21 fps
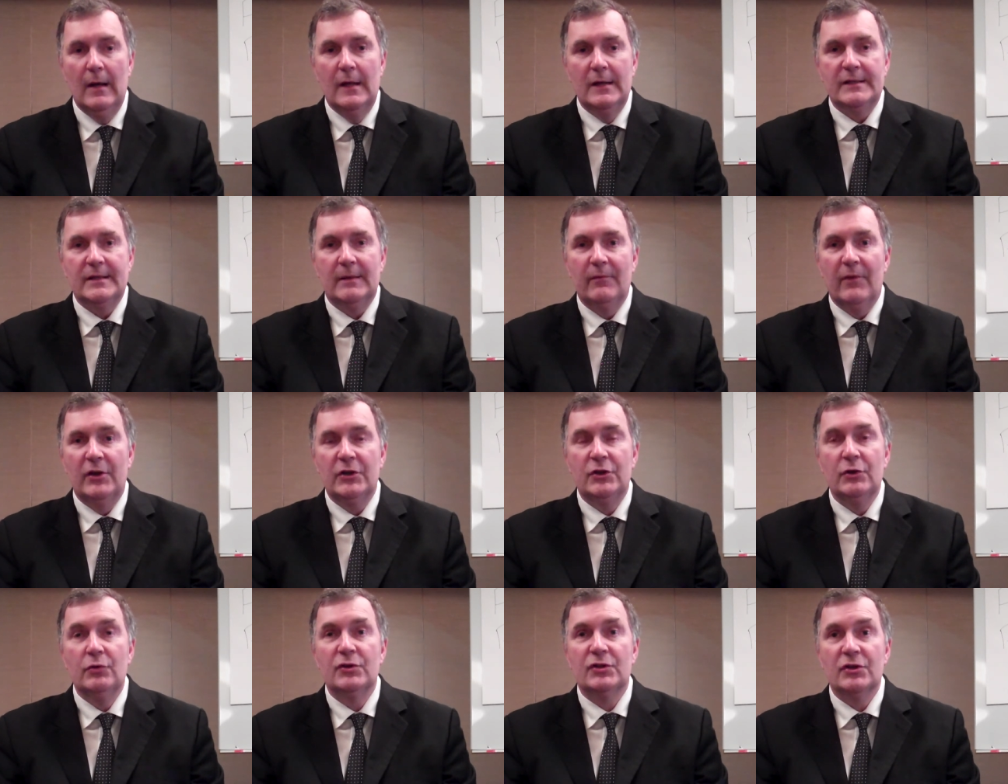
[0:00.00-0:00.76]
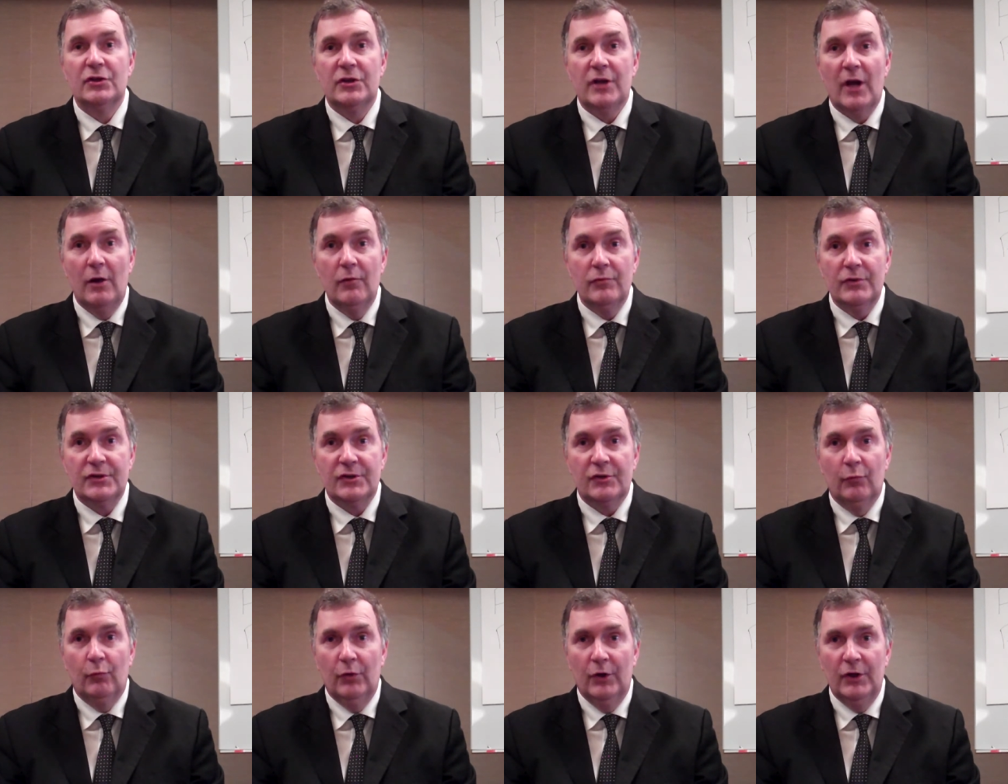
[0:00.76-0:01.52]
some of the do's and don'ts,
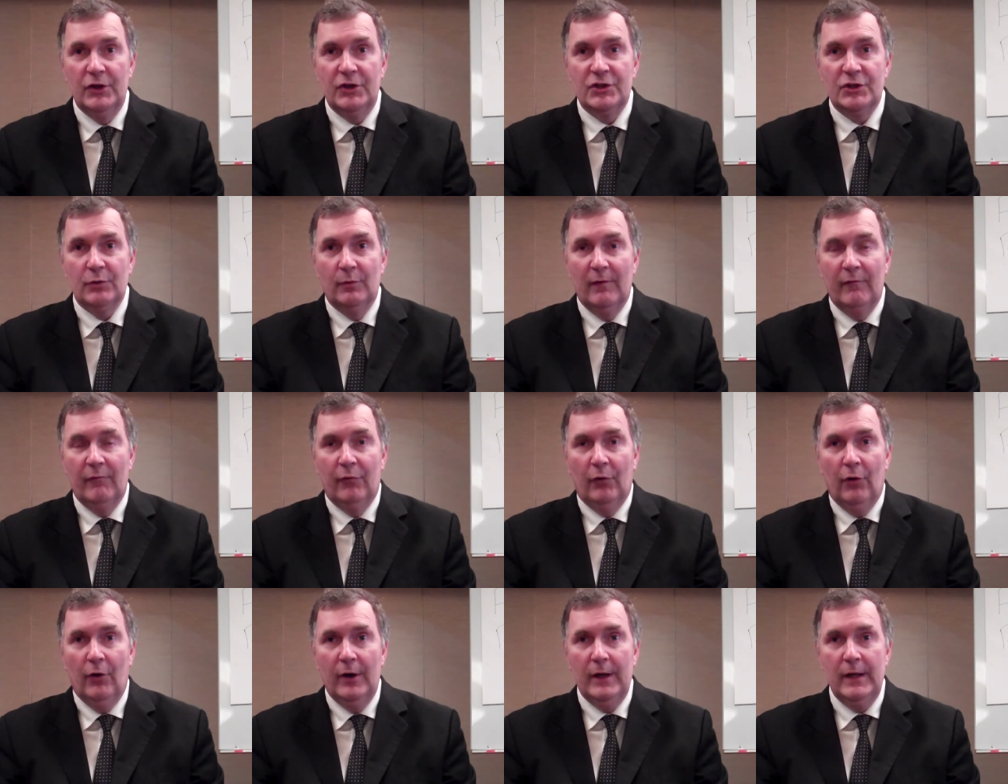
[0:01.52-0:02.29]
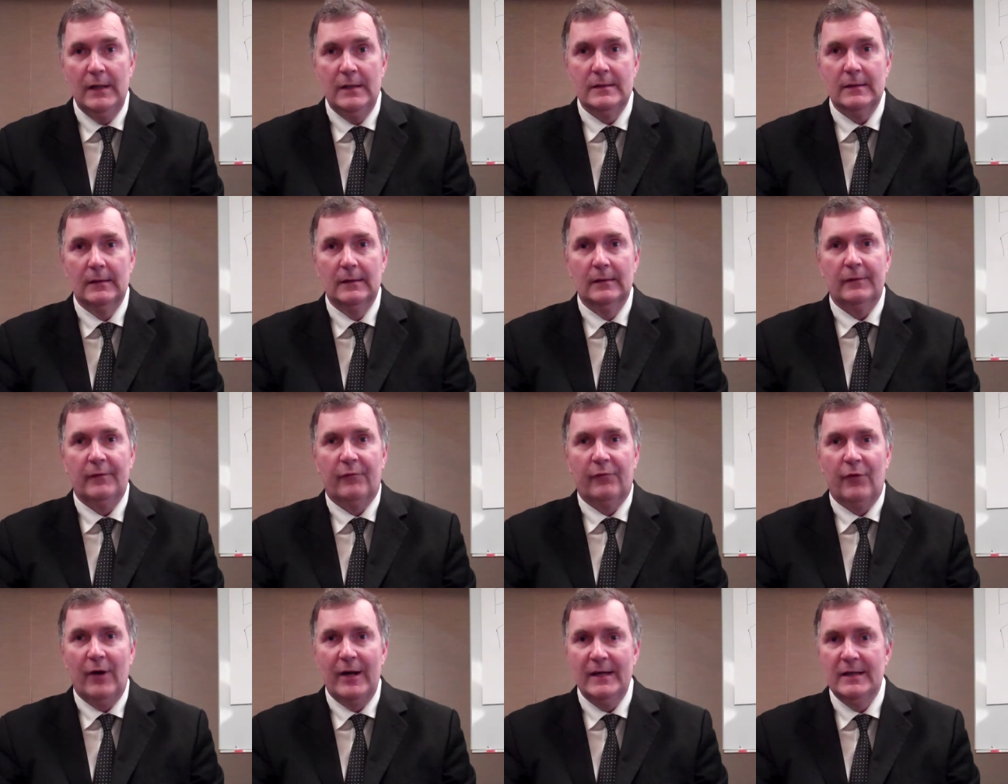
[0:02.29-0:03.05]
the words to avoid, the
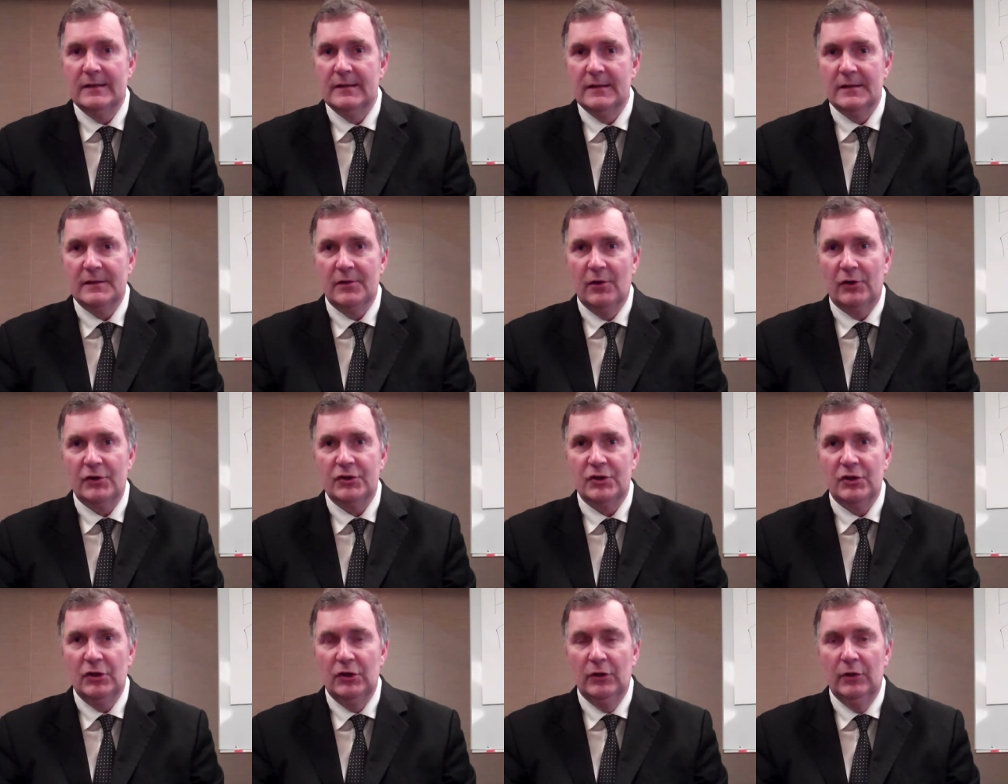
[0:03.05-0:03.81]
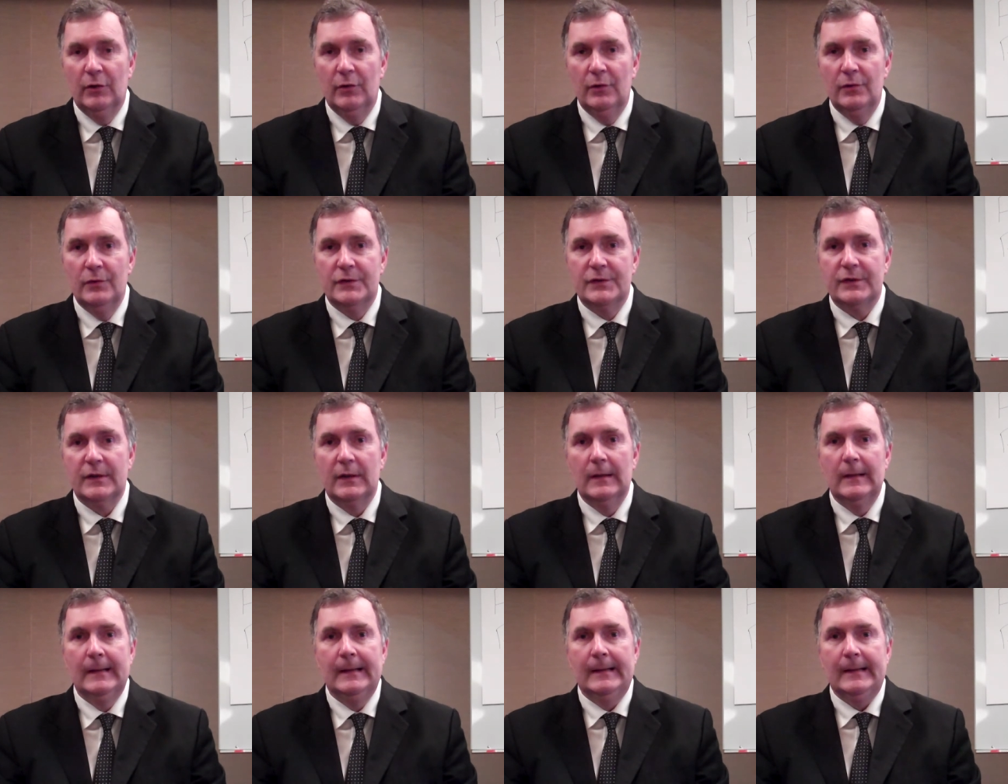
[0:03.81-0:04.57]
phrases not to
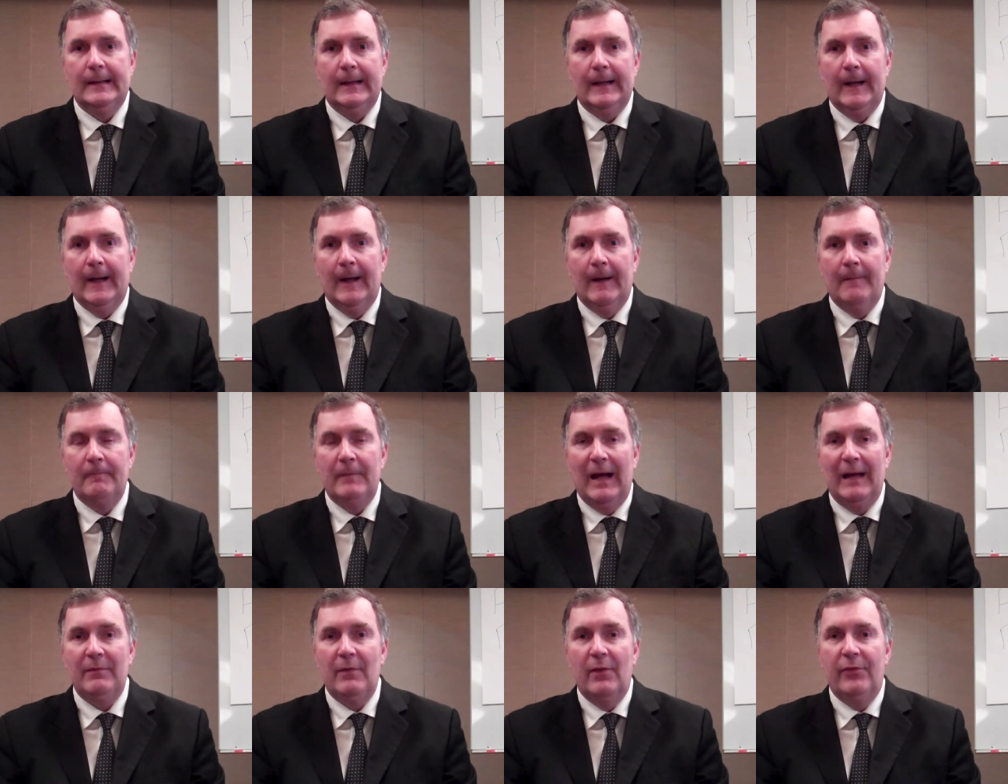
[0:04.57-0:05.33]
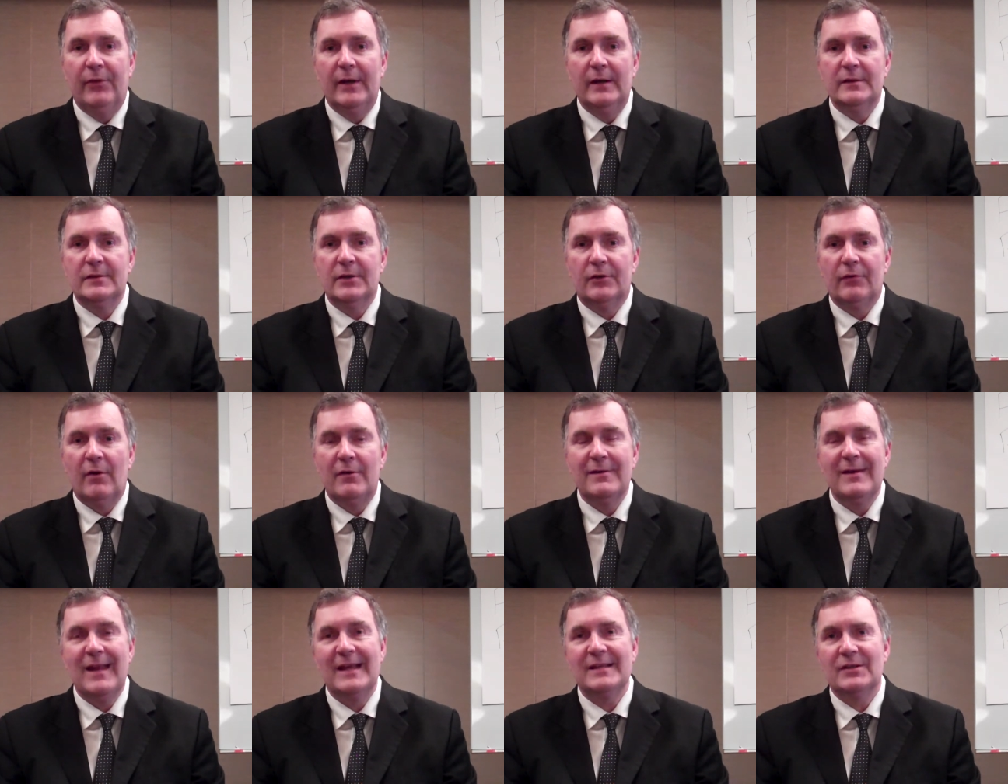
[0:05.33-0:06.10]
use, and the things that are
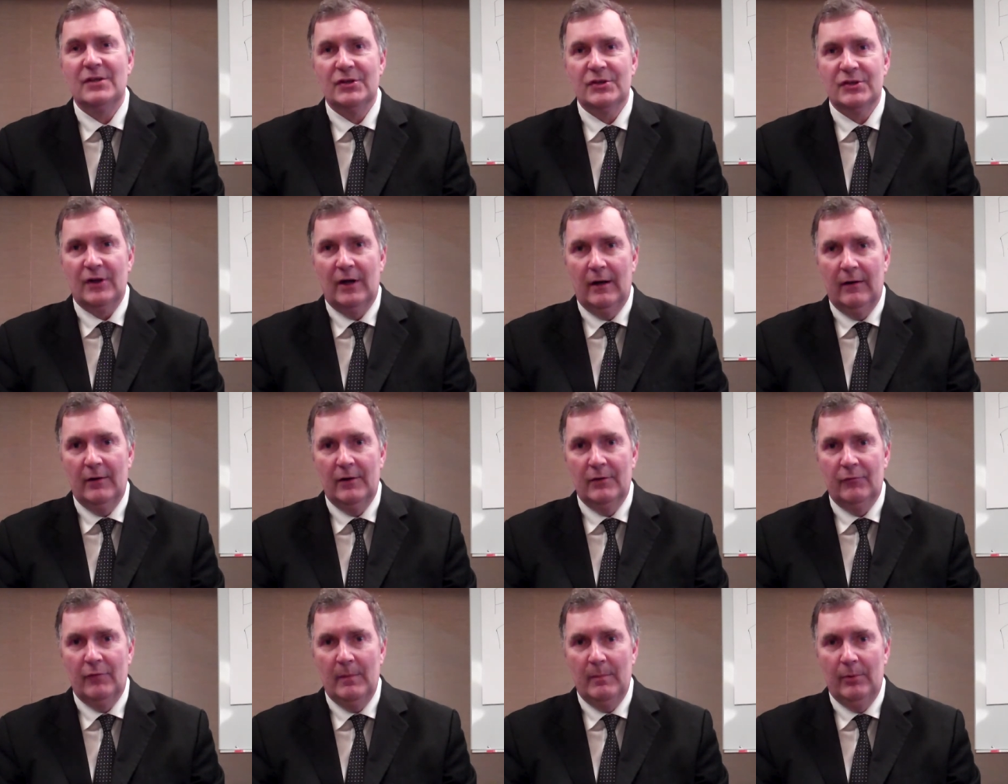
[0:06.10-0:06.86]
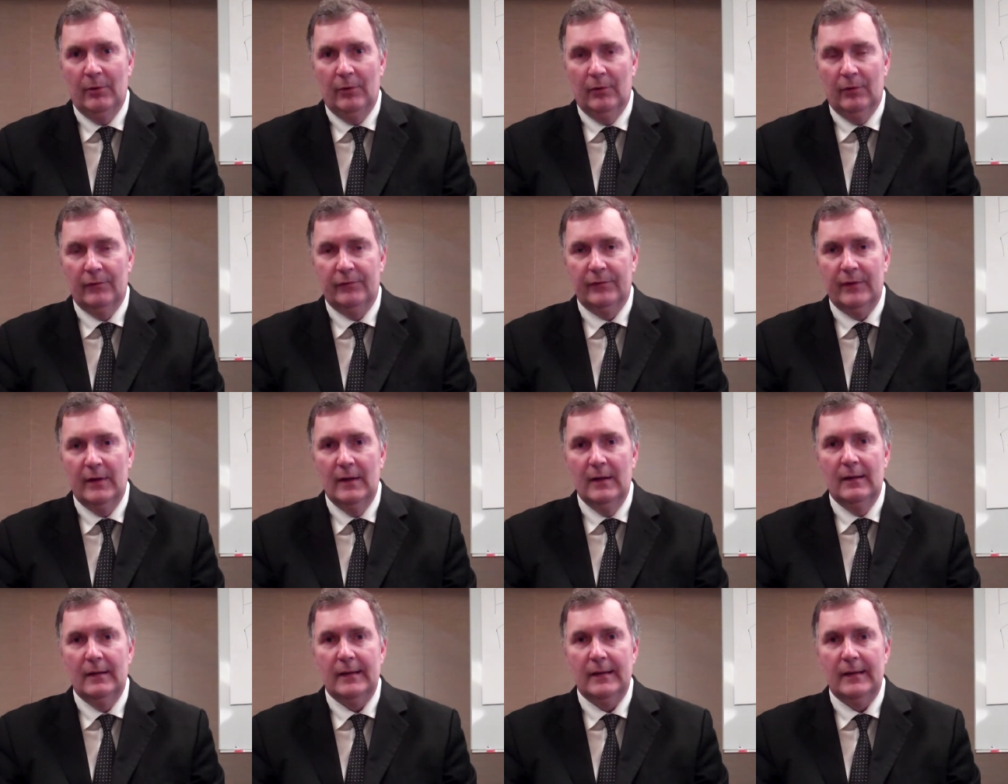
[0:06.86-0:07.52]
unnecessary in reports.